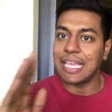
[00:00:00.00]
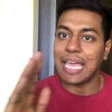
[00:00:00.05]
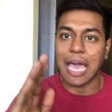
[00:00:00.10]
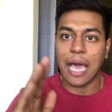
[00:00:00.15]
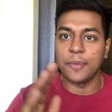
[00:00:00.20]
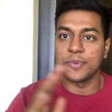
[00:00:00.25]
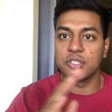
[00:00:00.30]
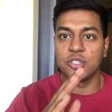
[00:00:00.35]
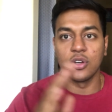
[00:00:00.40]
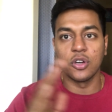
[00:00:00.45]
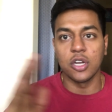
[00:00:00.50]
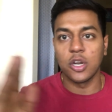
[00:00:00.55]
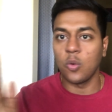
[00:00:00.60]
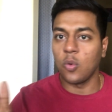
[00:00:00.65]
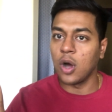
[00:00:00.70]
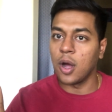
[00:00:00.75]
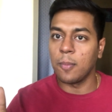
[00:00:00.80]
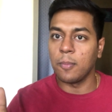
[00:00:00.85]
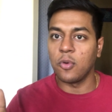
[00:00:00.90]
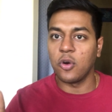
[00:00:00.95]
Yeah, I'm still gonna
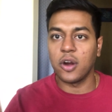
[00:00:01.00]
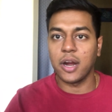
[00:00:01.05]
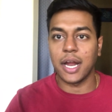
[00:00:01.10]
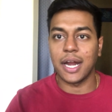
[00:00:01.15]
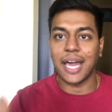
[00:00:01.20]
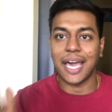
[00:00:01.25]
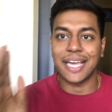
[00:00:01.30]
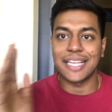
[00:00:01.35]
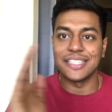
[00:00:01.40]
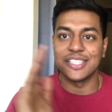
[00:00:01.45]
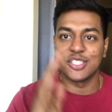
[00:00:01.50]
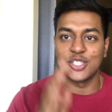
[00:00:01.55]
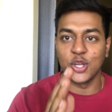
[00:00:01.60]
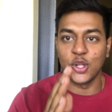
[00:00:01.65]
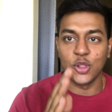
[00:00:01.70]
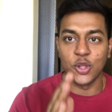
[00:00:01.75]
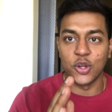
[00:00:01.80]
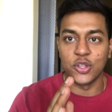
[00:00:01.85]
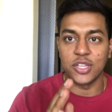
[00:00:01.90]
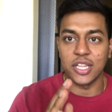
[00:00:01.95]
want more and I can
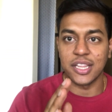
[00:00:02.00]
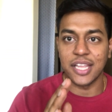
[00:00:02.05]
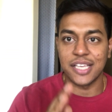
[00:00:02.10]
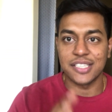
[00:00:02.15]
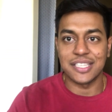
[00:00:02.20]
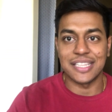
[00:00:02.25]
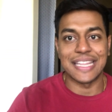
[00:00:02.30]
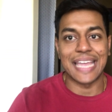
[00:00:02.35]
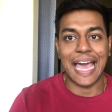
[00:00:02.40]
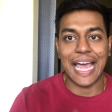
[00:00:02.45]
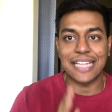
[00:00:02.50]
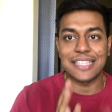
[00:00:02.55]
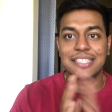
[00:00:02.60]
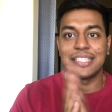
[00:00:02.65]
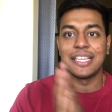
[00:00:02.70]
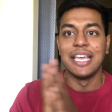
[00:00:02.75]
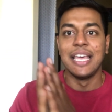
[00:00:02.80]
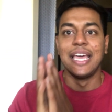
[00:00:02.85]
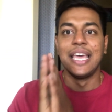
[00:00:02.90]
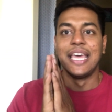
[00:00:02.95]
still learn the lesson.
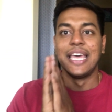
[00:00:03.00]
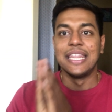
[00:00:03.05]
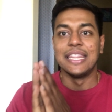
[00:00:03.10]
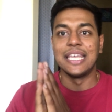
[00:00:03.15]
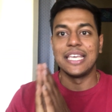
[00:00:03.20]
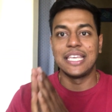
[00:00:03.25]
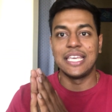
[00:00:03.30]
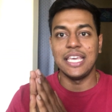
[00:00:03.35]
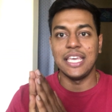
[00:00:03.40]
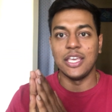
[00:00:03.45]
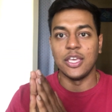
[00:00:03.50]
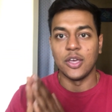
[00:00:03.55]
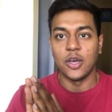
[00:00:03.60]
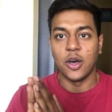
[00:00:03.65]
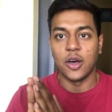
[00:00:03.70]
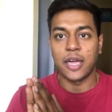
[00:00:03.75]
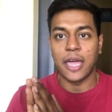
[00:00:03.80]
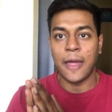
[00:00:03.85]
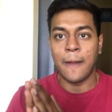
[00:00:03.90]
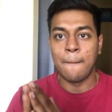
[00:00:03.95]
That's the key,
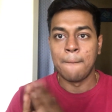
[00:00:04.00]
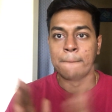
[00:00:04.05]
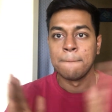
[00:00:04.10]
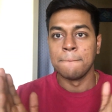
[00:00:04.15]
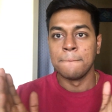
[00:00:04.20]
okay?